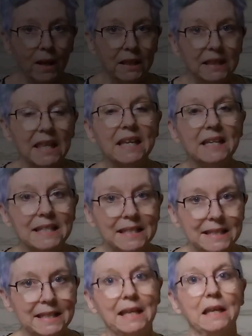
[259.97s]
when things
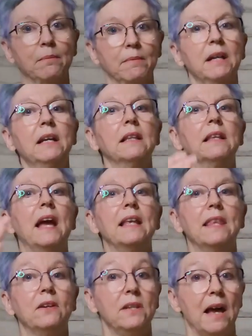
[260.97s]
seem
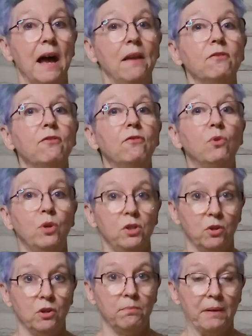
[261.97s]
like they're not for
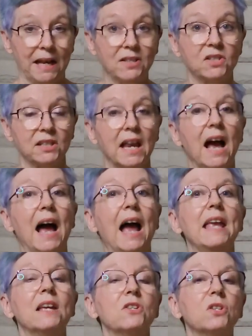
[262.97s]
your best and
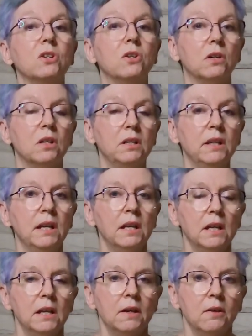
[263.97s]
highest good.
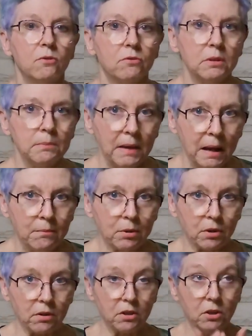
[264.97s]

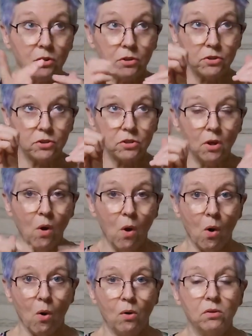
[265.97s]
Remember, your
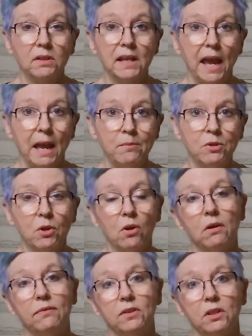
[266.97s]
soul came to
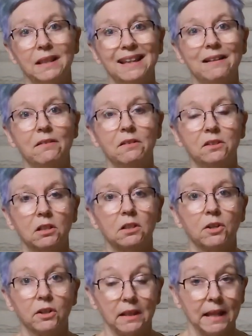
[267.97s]
earth to live to
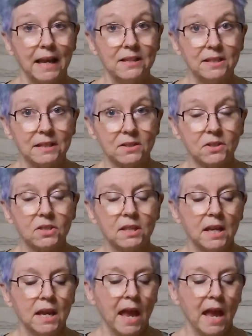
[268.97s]
learn lessons.